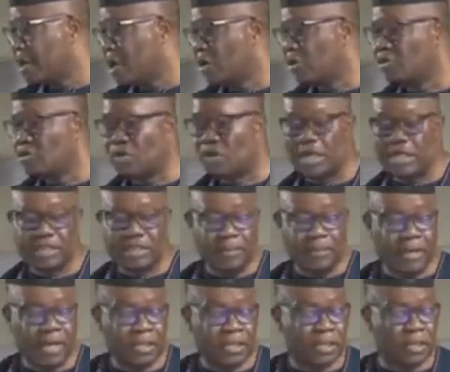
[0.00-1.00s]
belong to the
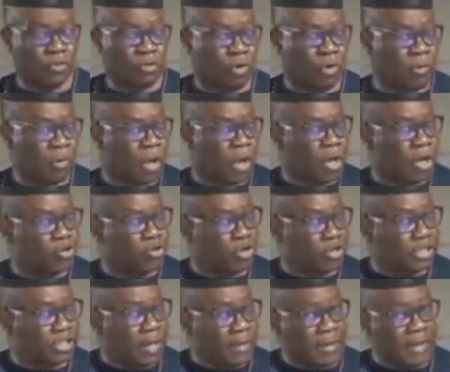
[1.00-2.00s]
Stability Group
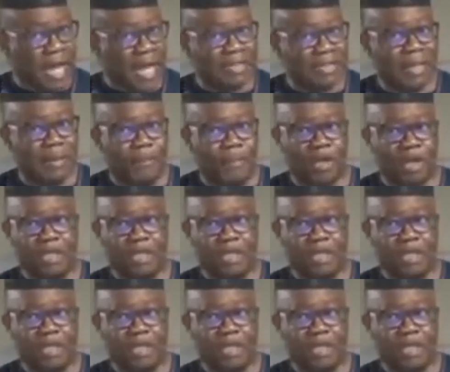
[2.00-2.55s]
to stabilize the